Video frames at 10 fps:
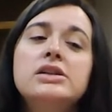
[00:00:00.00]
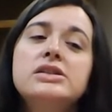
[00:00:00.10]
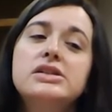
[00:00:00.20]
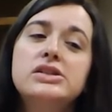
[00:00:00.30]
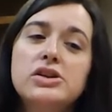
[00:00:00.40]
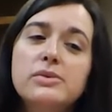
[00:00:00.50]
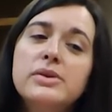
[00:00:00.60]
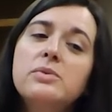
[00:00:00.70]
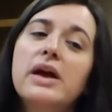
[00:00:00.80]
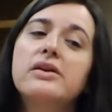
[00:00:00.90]
To
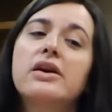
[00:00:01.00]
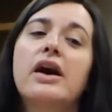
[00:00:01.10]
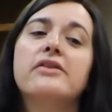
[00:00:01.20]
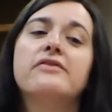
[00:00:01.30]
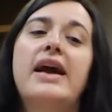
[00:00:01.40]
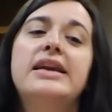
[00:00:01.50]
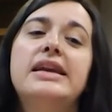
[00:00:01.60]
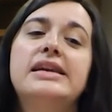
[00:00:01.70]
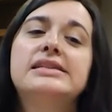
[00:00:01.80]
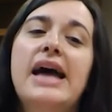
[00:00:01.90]
determine whether our
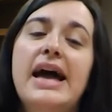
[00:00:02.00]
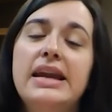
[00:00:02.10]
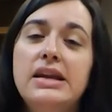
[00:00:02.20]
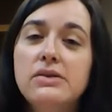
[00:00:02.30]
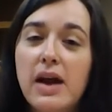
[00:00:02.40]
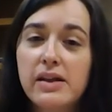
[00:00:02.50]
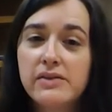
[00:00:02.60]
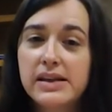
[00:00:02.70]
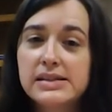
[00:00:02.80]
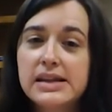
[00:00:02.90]
findings had any
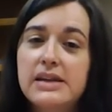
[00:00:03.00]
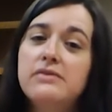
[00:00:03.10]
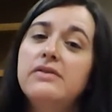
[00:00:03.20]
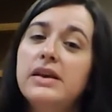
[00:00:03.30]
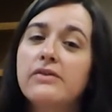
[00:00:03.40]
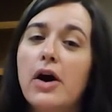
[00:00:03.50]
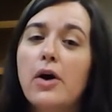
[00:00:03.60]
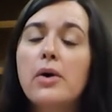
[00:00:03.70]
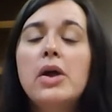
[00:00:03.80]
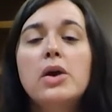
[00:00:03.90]
relevance in vivo,